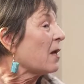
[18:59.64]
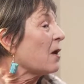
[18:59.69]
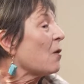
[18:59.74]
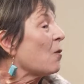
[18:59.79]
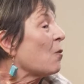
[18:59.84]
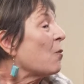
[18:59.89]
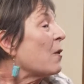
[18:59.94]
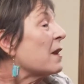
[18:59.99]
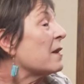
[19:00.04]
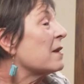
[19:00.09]

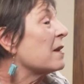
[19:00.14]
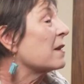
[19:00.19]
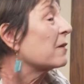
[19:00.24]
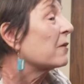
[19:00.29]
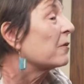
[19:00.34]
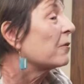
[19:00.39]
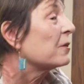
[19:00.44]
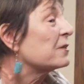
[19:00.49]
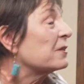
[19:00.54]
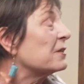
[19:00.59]
When
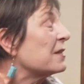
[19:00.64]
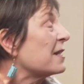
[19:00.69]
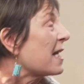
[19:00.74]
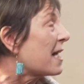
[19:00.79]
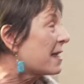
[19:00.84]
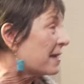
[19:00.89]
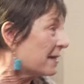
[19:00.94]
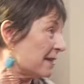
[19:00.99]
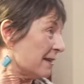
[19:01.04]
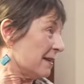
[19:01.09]

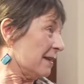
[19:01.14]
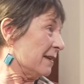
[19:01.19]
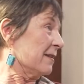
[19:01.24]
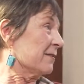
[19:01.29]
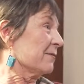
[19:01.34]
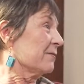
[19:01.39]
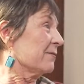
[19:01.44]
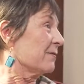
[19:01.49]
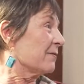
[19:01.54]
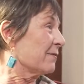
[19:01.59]
Christianity
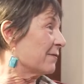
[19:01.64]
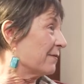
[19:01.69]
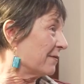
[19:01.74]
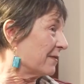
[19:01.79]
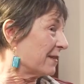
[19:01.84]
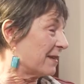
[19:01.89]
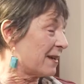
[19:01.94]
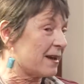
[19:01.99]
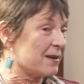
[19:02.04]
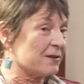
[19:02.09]

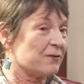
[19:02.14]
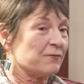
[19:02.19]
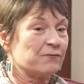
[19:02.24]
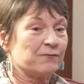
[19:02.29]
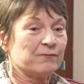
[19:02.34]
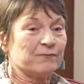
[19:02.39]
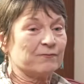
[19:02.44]
kind of